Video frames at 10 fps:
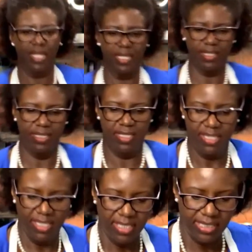right,
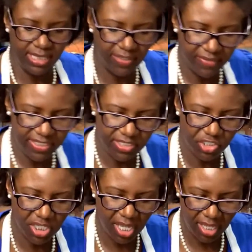let's give this a
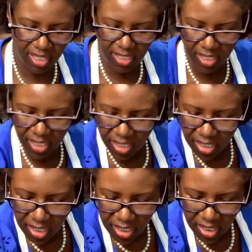check.
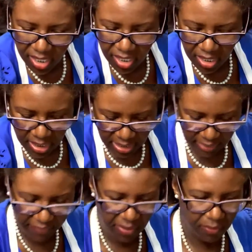
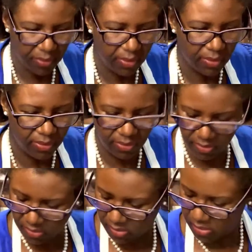I think we're
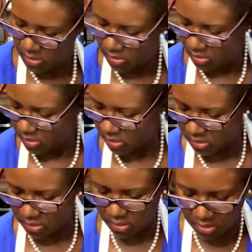
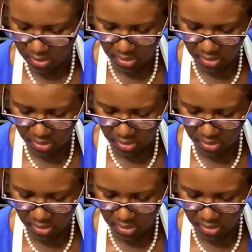good.